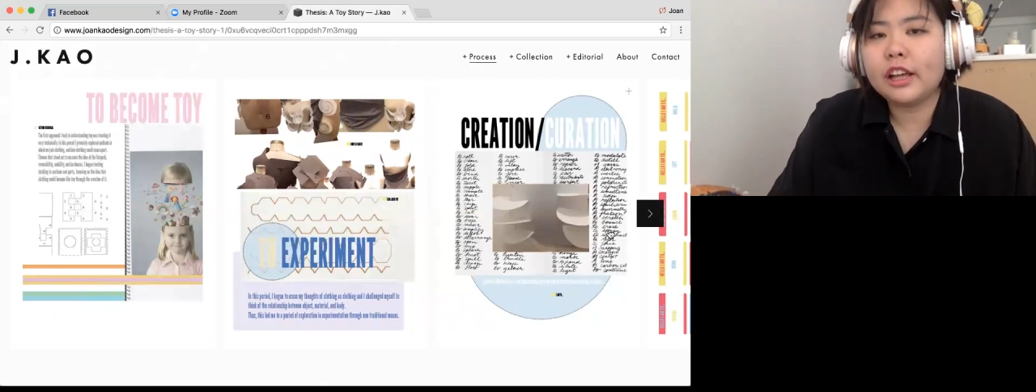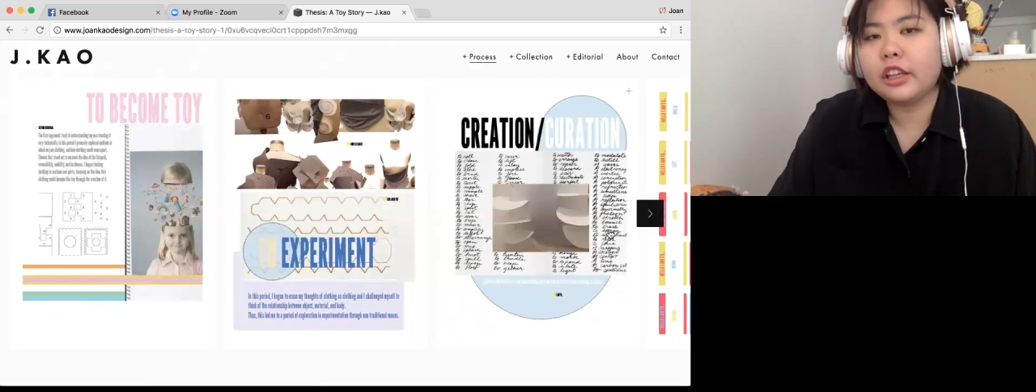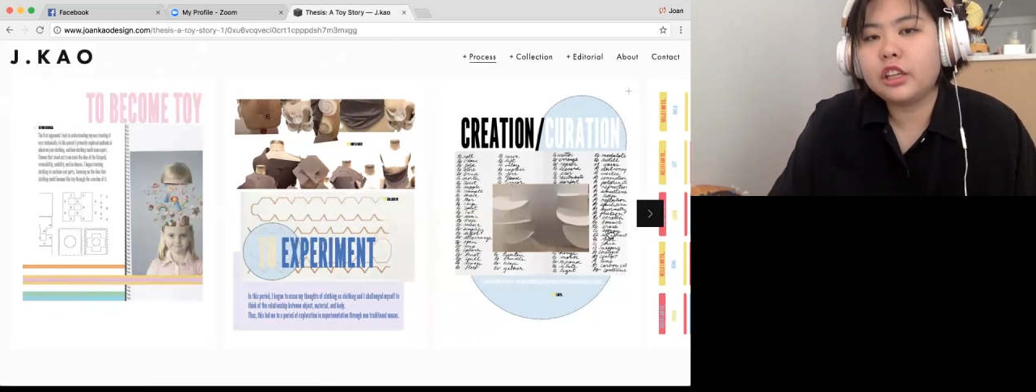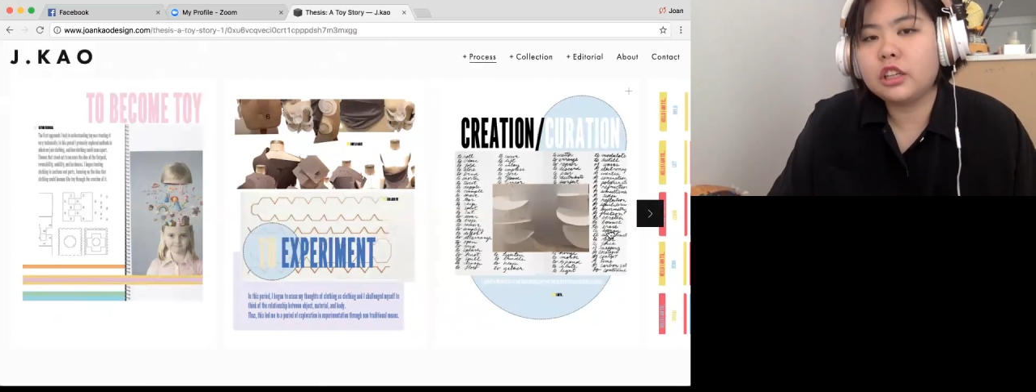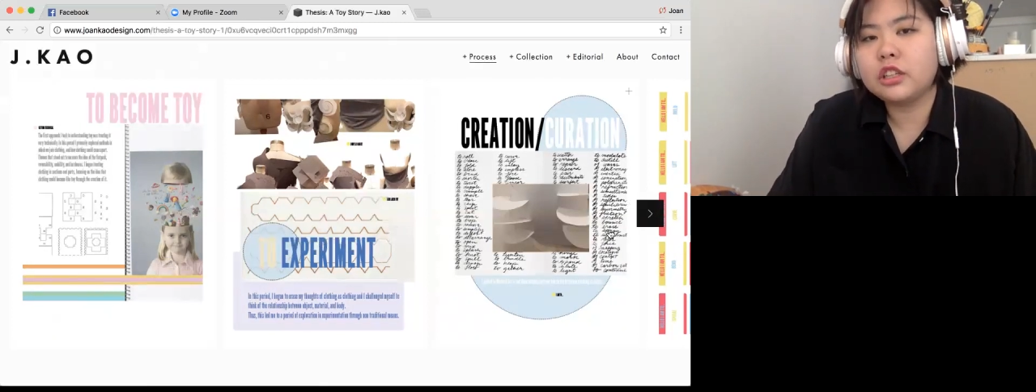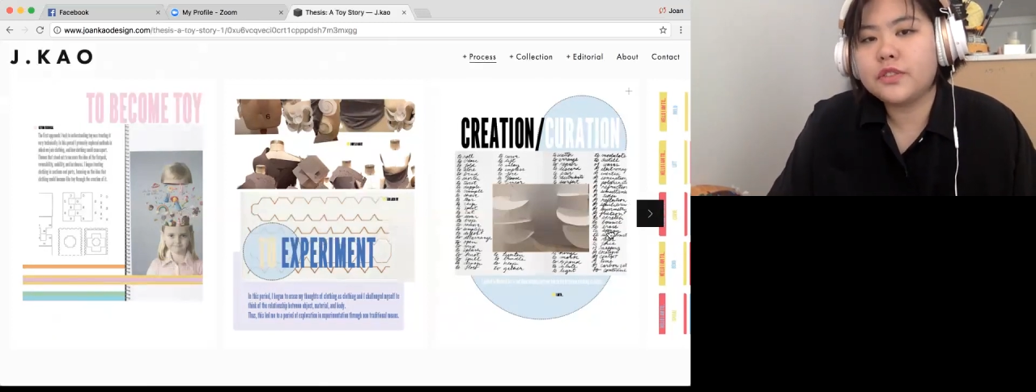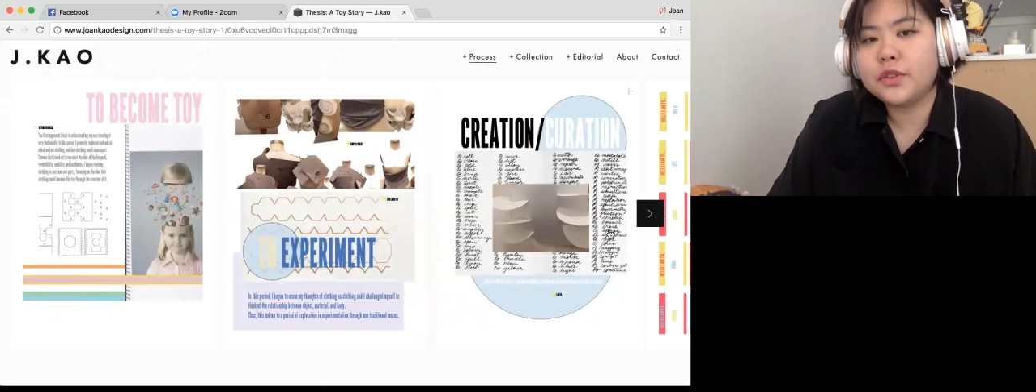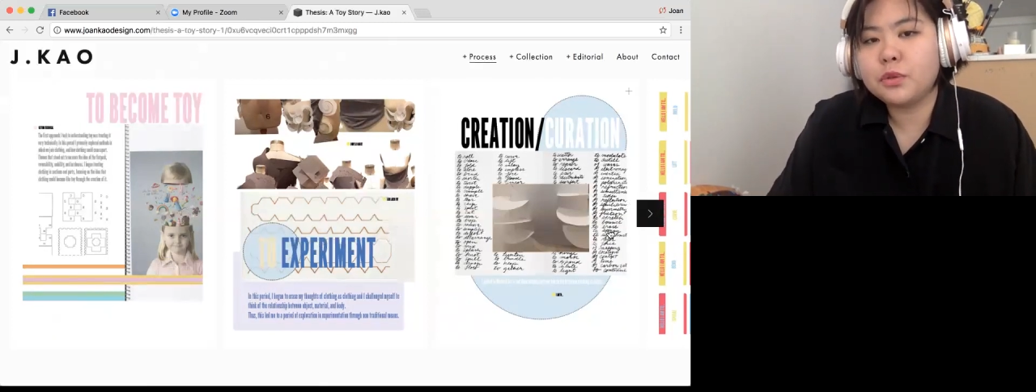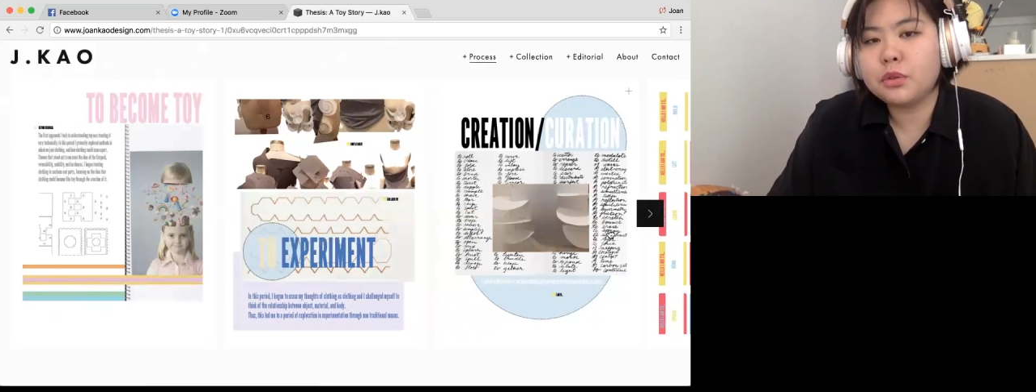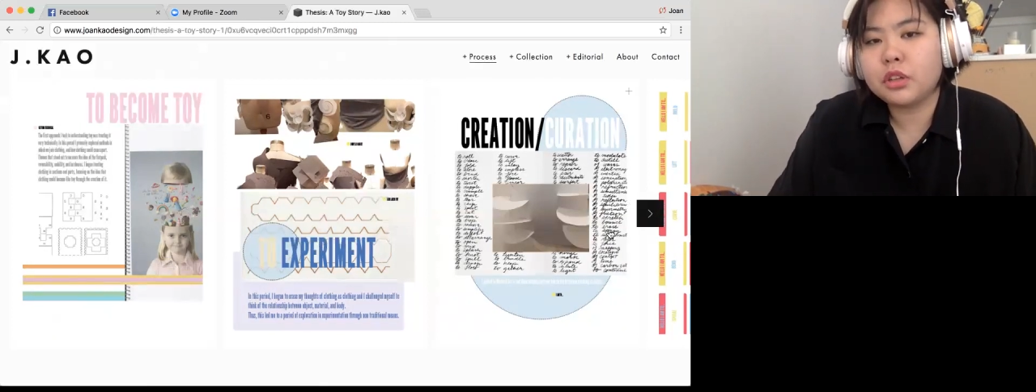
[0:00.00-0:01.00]
like if
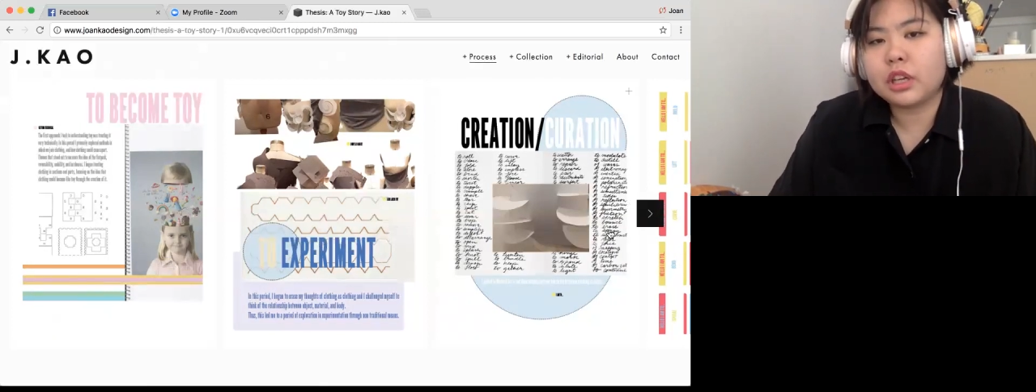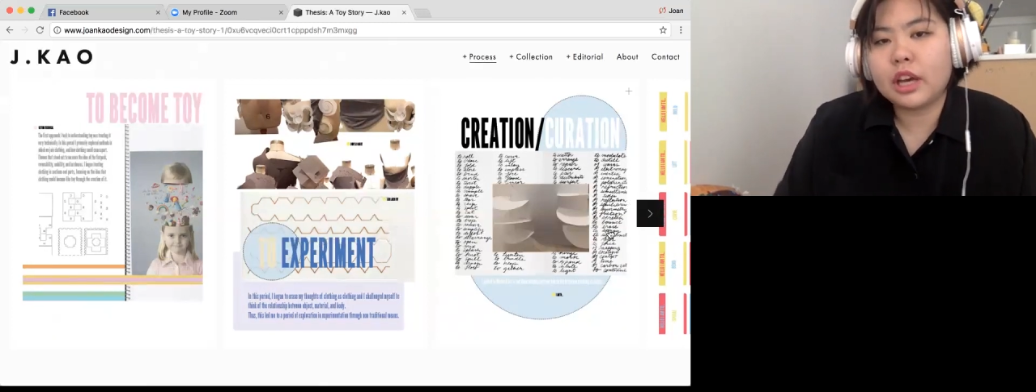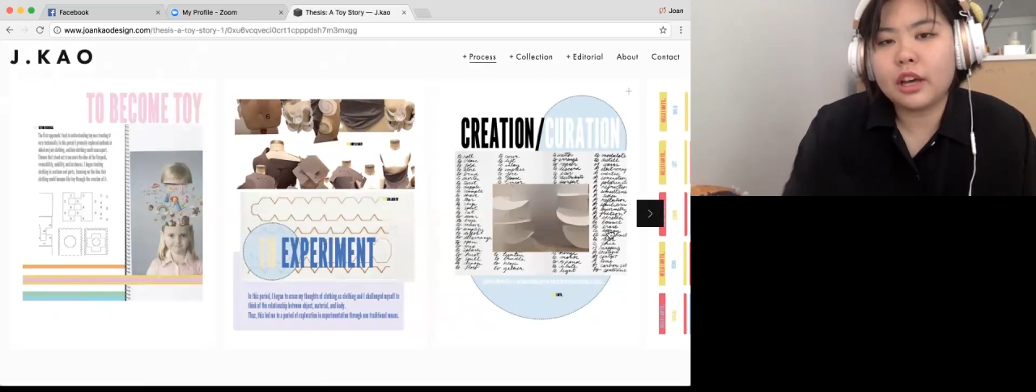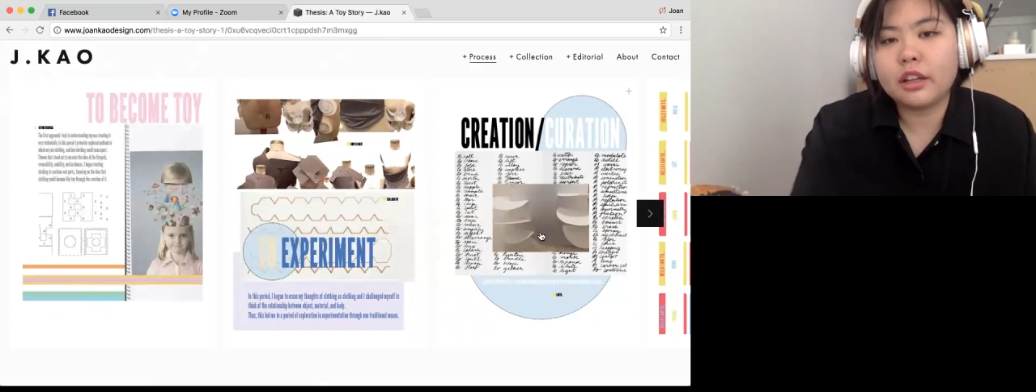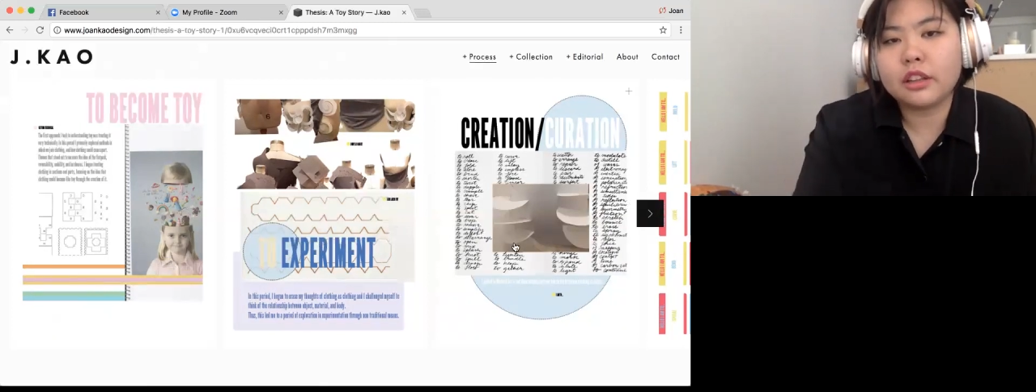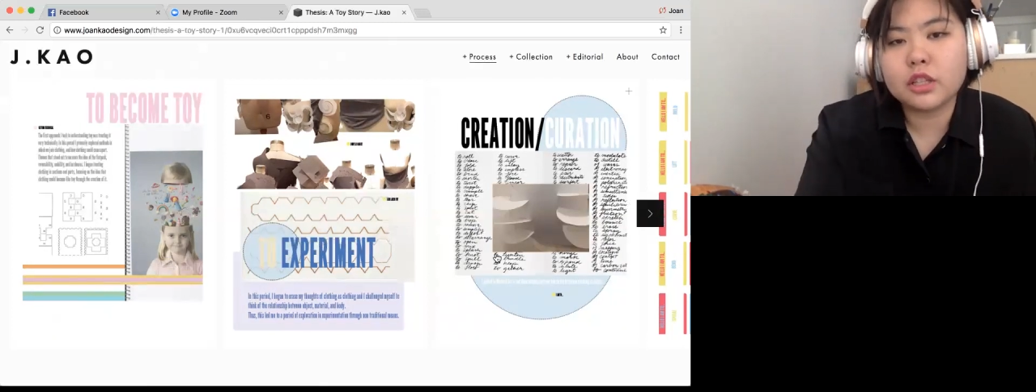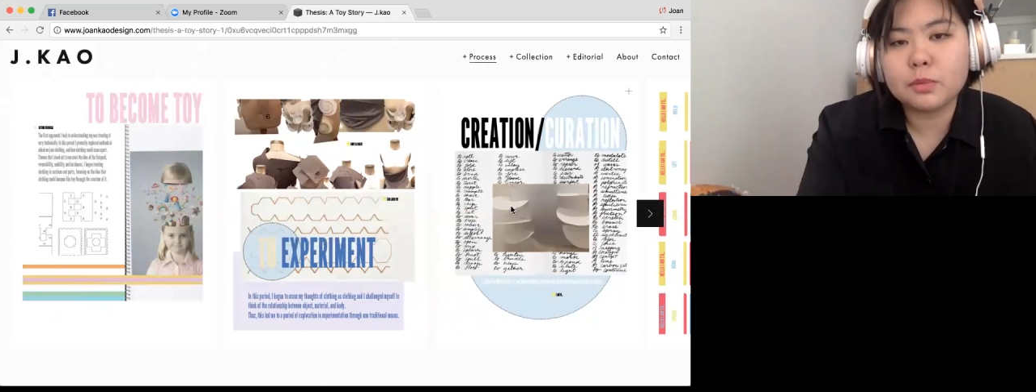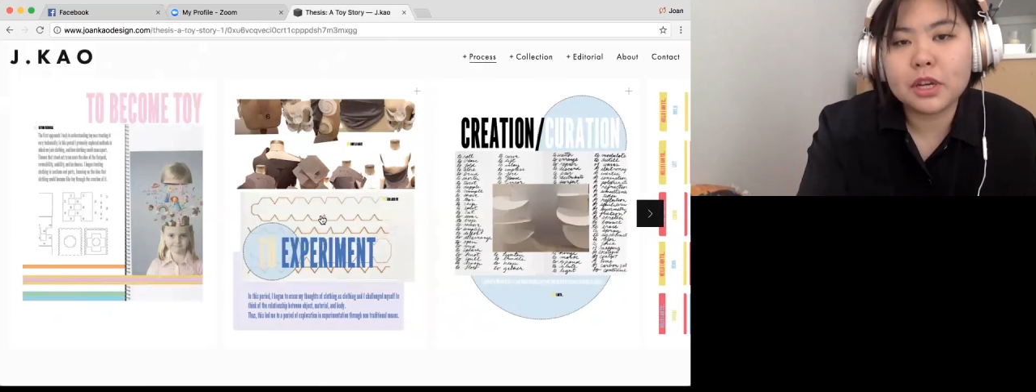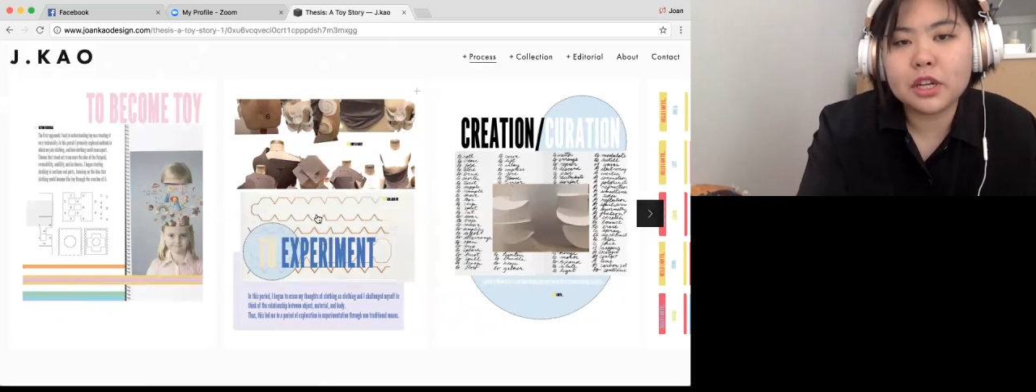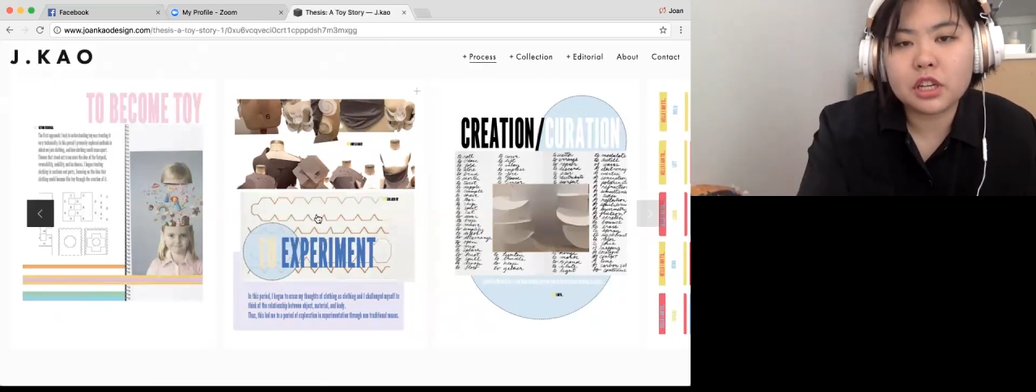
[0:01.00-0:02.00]
you look at this
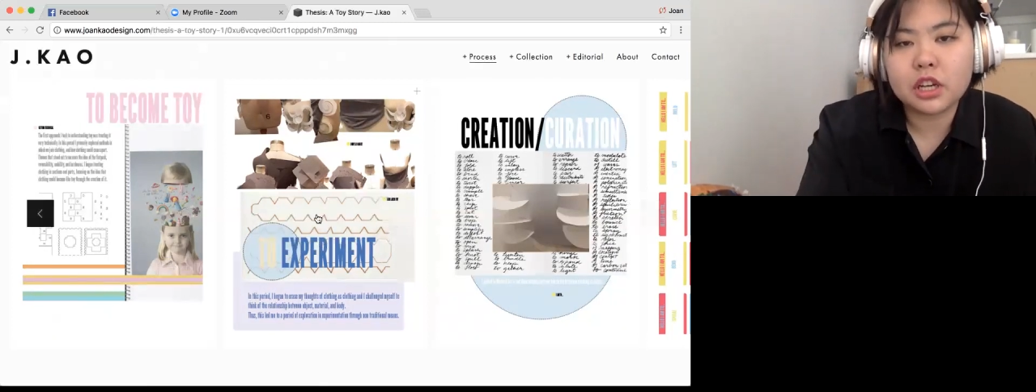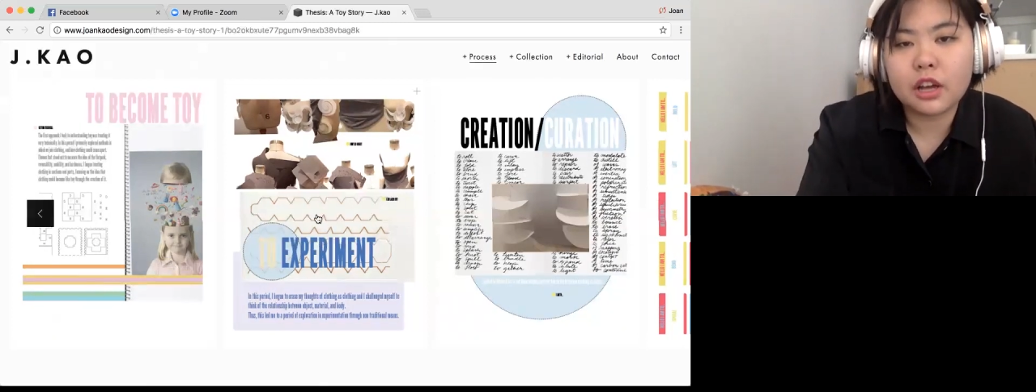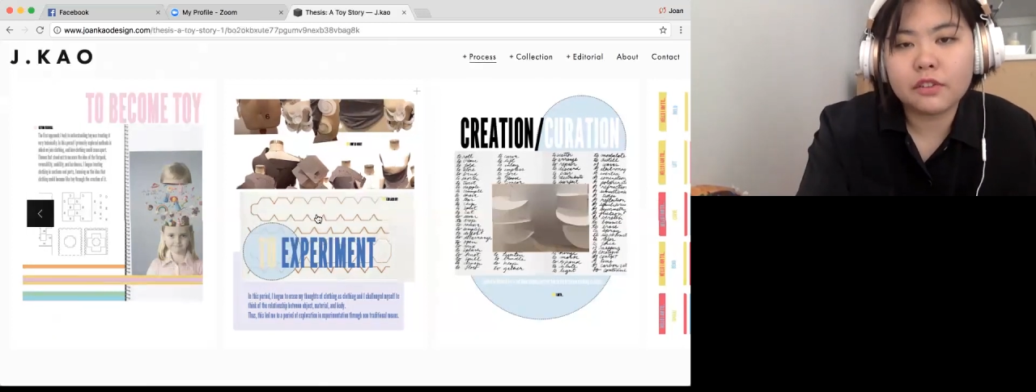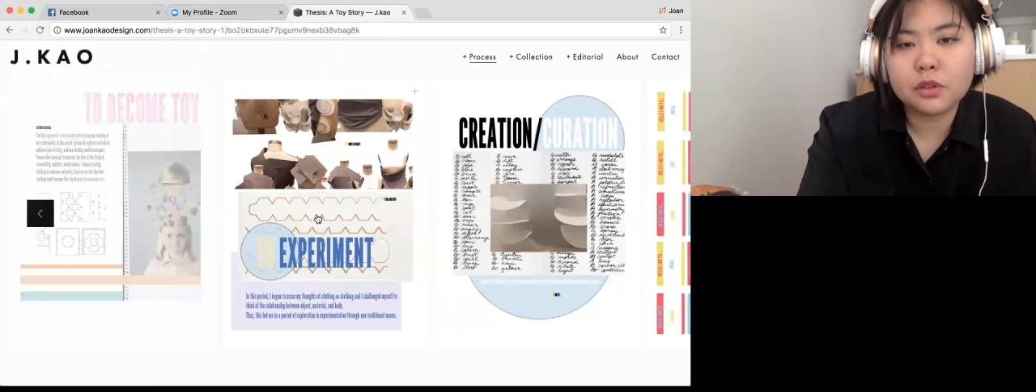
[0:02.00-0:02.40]
page I have to